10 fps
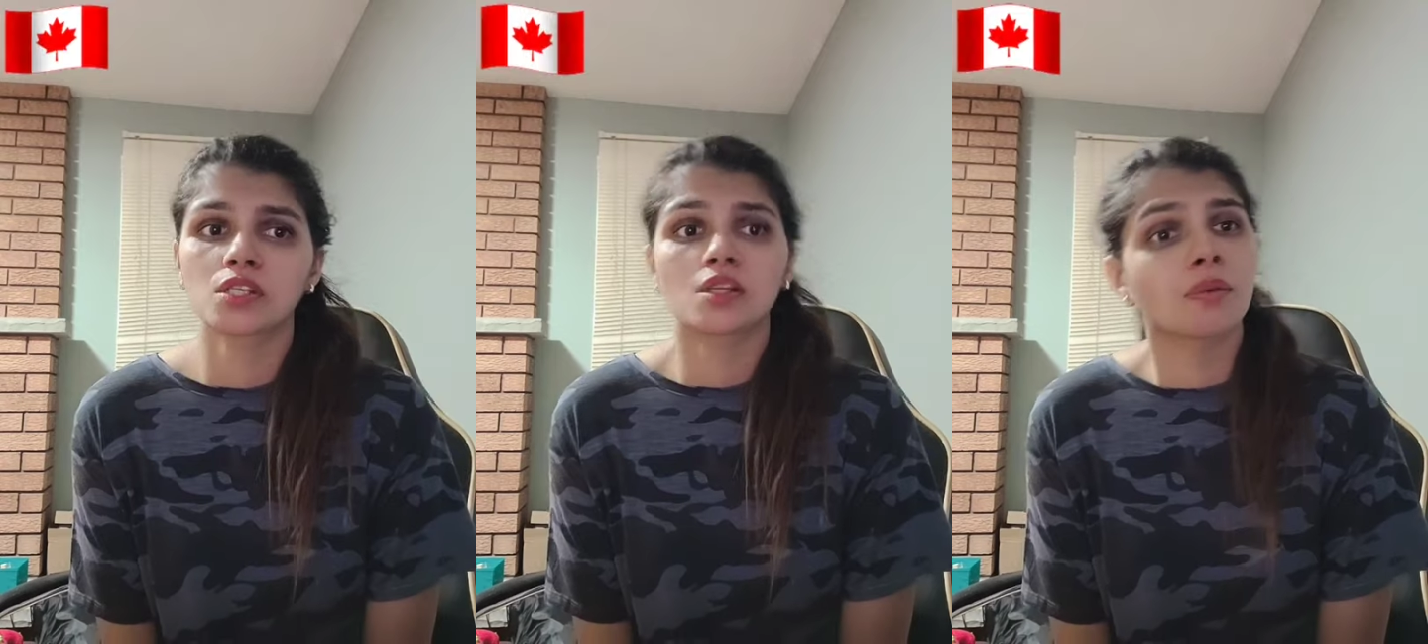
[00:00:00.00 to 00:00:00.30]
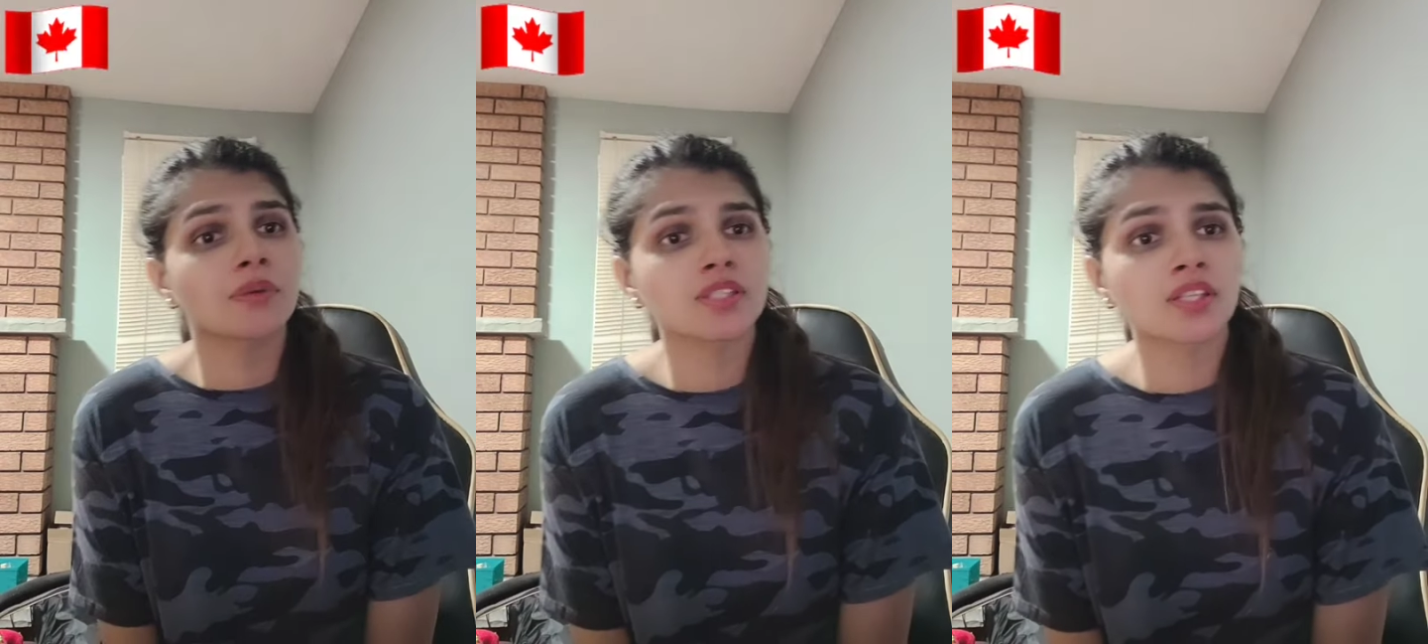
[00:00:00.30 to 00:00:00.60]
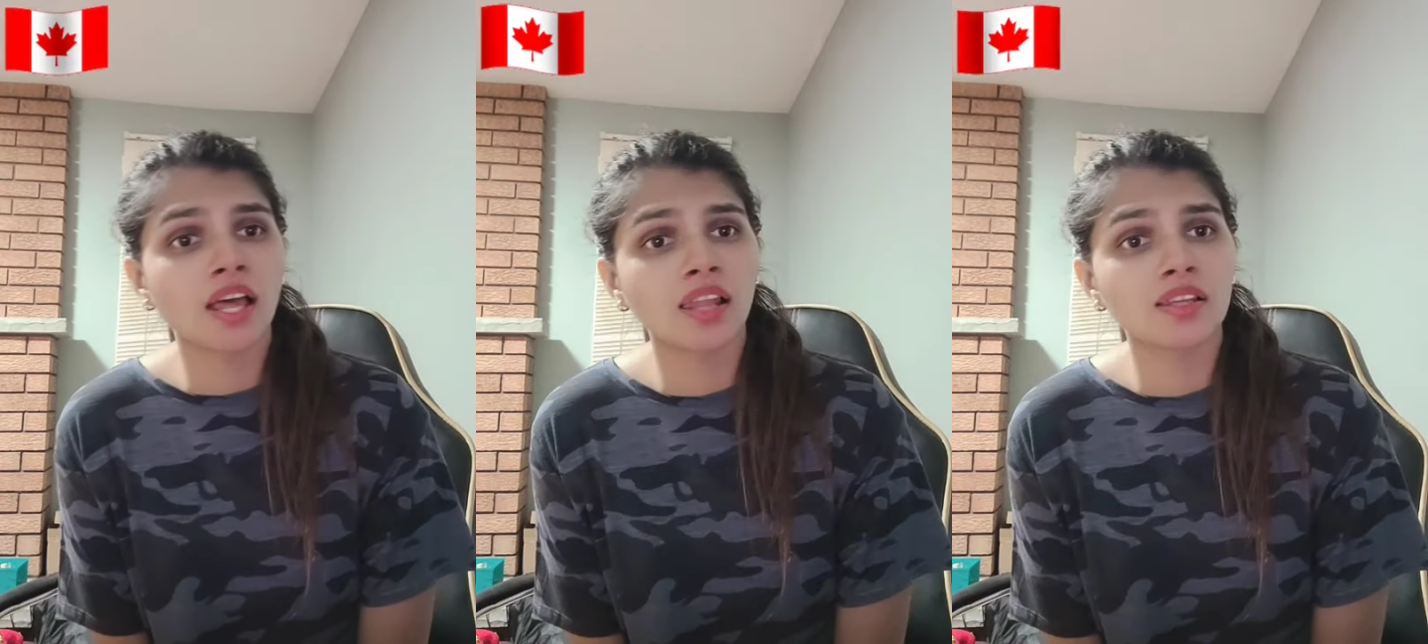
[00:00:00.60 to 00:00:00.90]
database
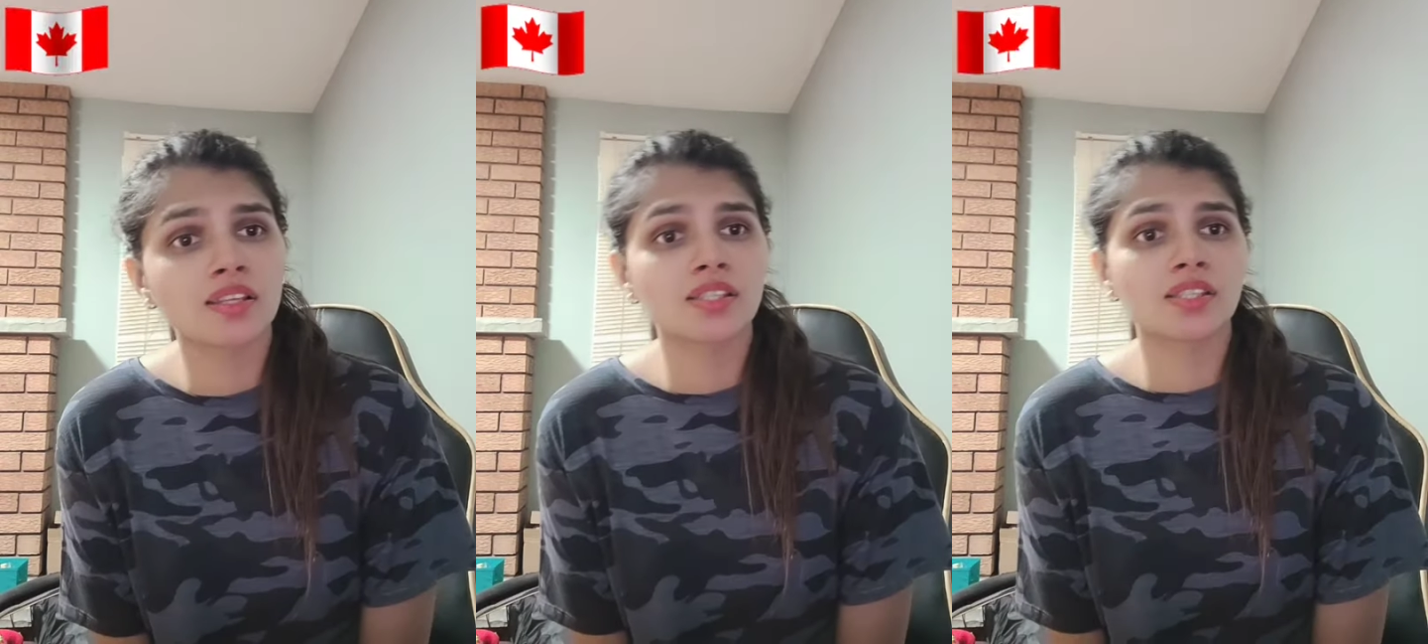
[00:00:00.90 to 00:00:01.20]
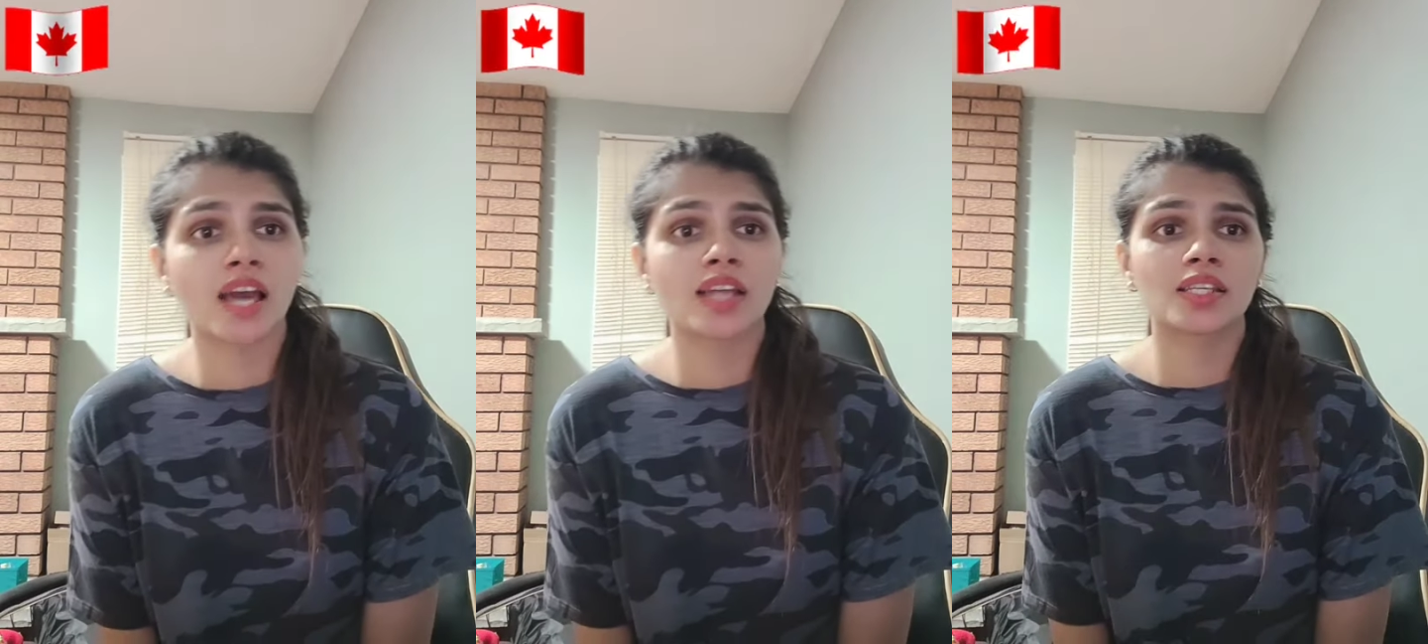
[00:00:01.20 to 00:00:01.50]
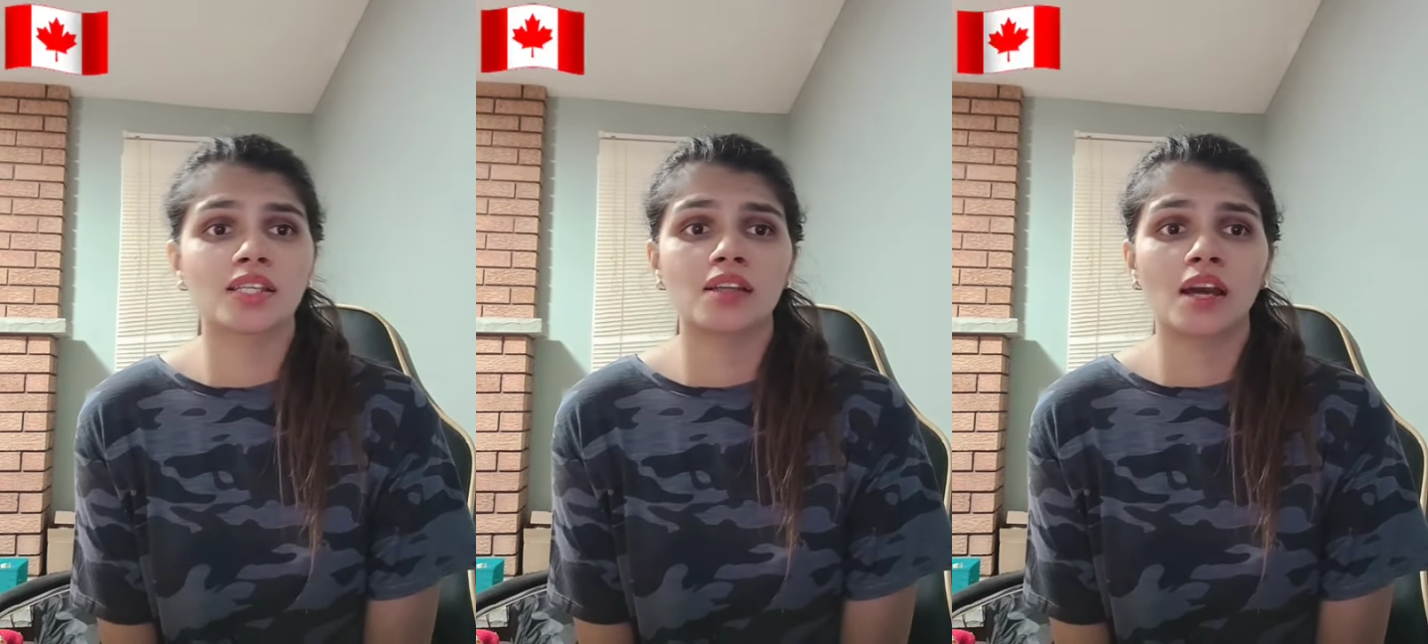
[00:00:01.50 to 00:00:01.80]
analysts and
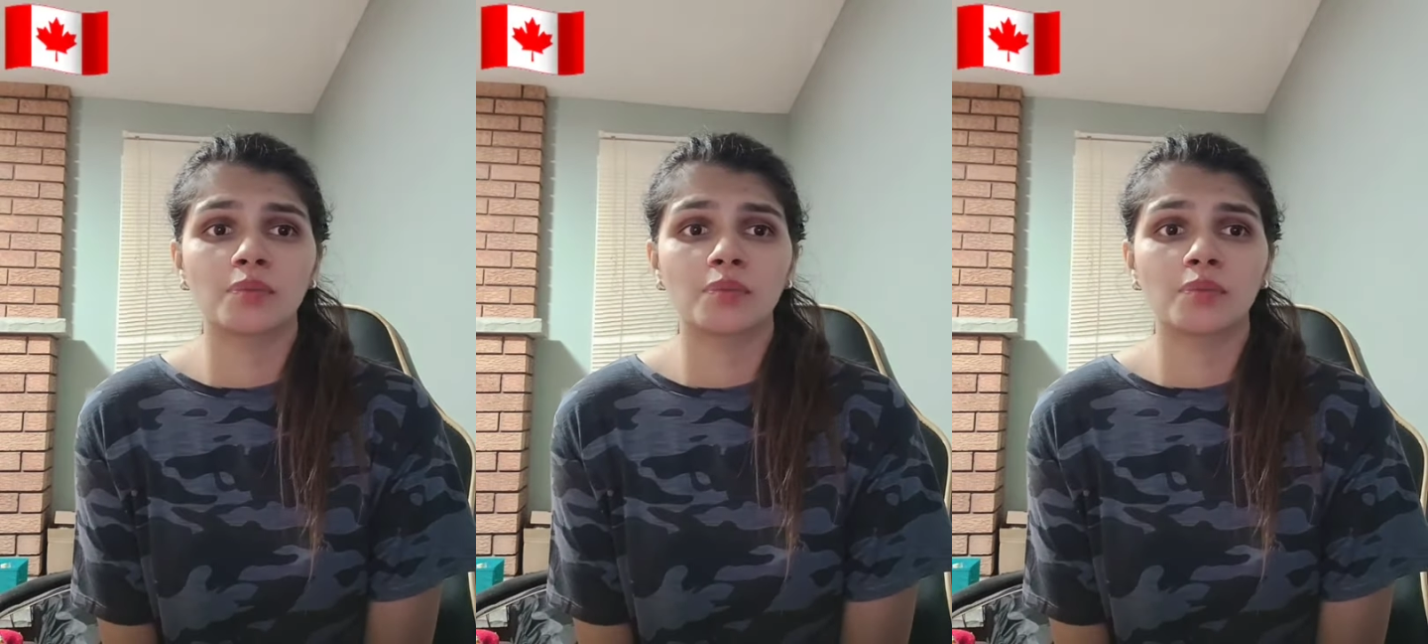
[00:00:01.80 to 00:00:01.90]
data